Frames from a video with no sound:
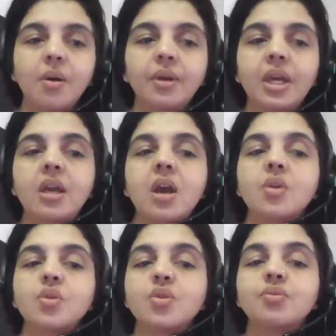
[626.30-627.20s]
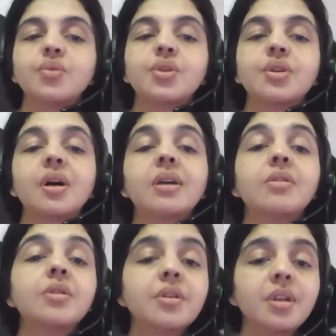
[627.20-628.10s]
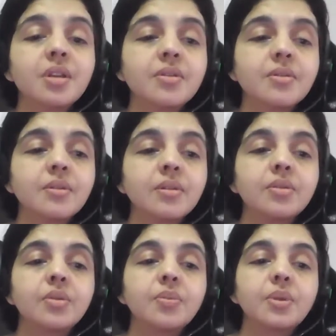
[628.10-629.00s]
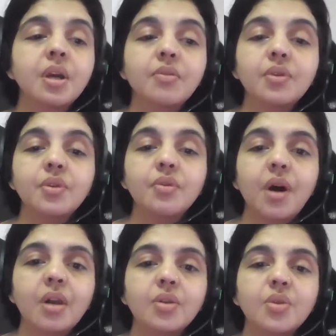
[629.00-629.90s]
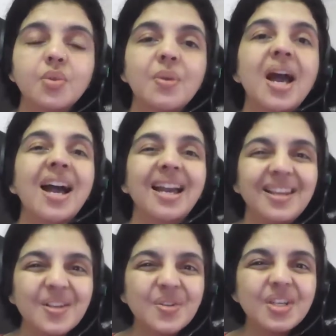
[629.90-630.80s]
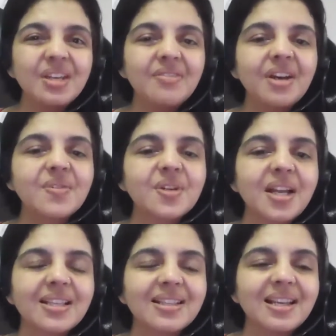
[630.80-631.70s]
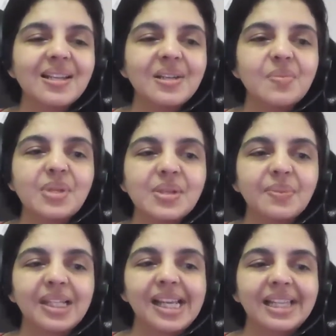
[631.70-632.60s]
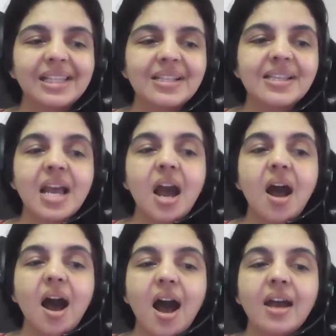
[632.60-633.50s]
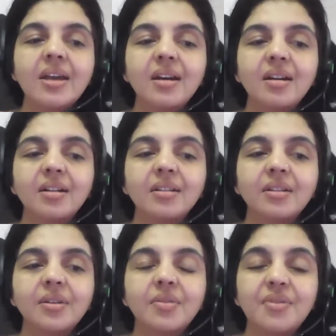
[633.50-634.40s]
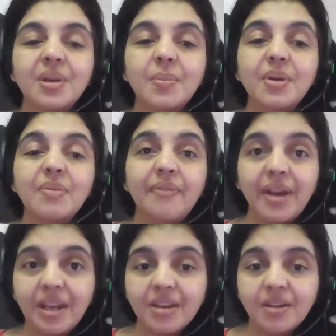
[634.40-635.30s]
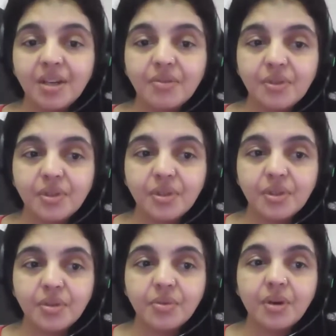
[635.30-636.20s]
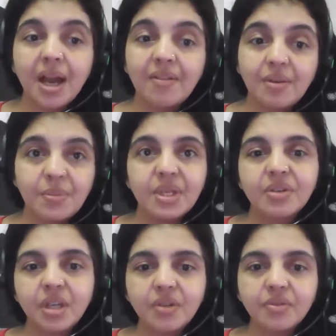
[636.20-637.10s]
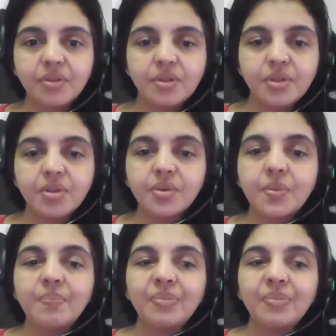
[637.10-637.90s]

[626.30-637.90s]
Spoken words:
Okay, so je vous serai reconnaissante de bien vouloir. To literally, if I translate, it will be something like this: I will be very grateful to you. I will be grateful to you